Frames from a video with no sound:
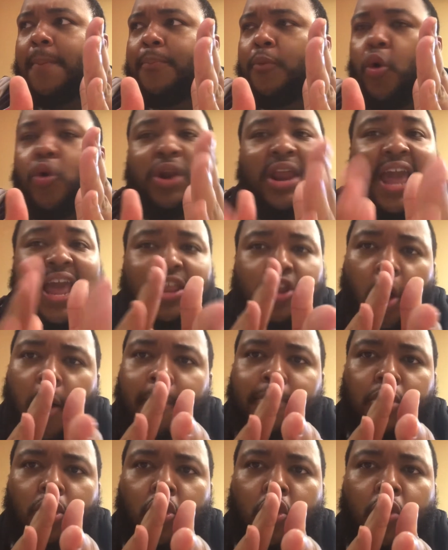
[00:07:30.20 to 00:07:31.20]

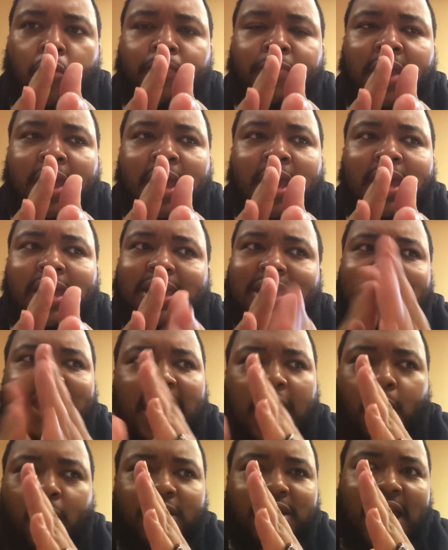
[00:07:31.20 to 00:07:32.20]
Orlando Bloom,
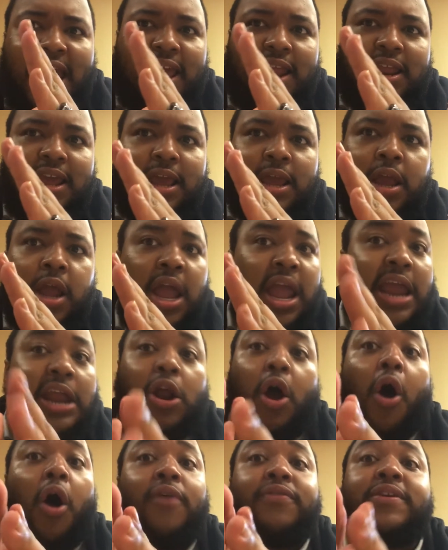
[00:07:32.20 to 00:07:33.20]
Keira Knightley,
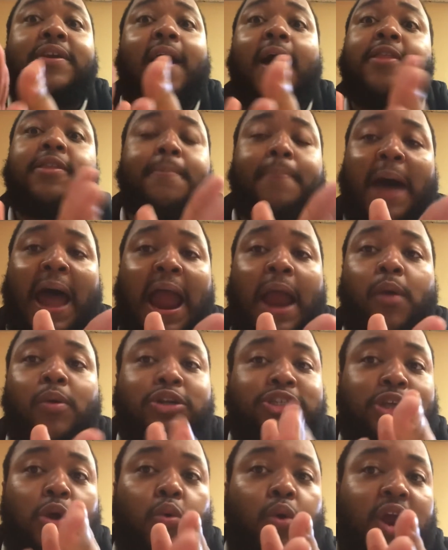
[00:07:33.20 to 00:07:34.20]
and all the other
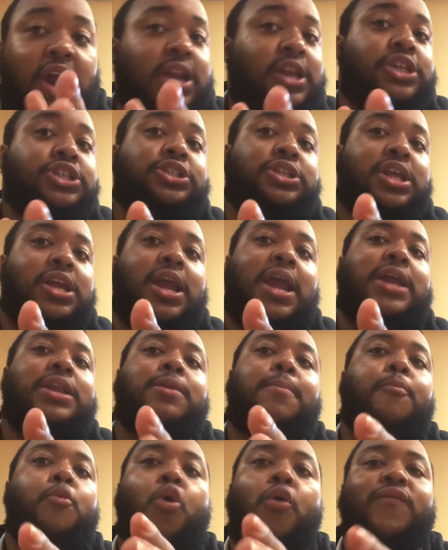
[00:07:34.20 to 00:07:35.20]
pirates that were in
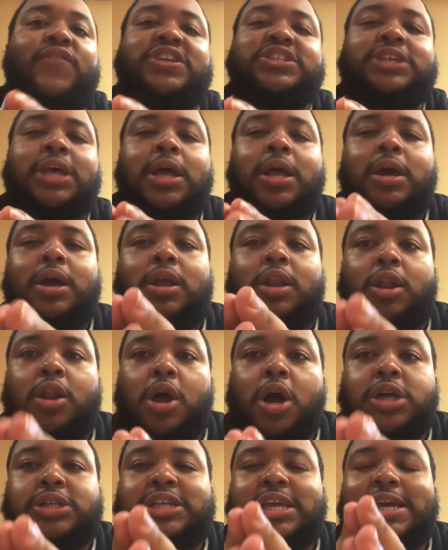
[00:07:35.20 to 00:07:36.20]
the movies
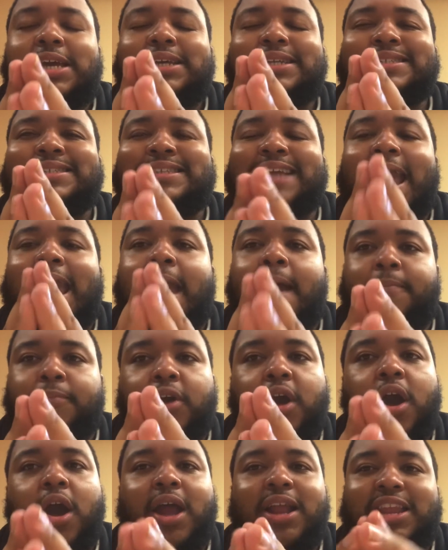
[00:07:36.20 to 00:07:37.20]
looked
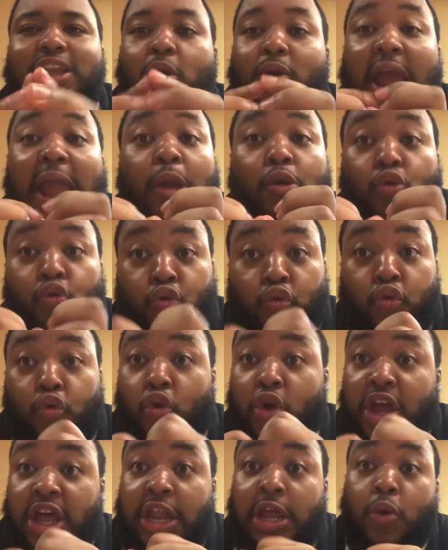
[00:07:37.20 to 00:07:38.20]
damn good. Yo, they
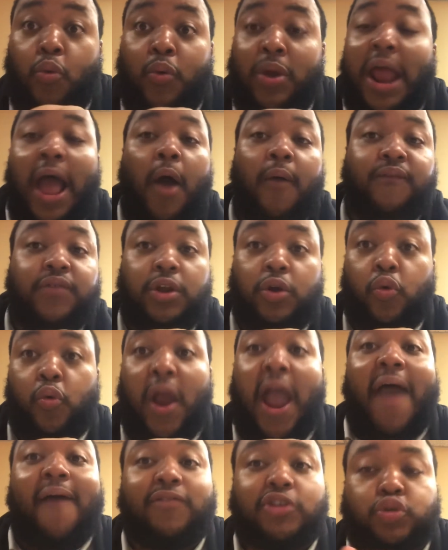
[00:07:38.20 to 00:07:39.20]
really went out for the
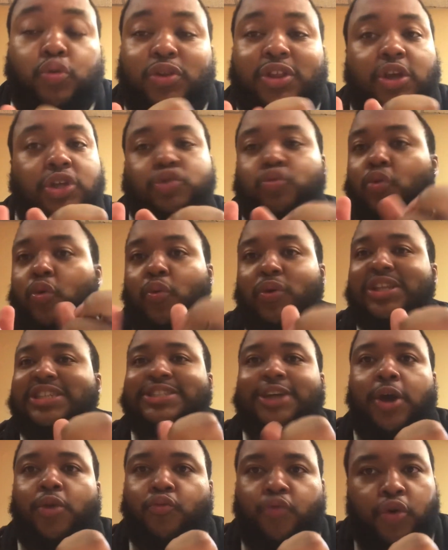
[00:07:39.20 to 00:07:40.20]
graphics with this one, with
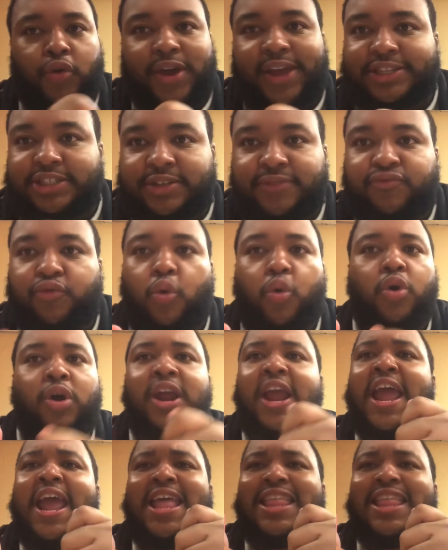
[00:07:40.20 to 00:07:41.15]
this Unreal Engine 4.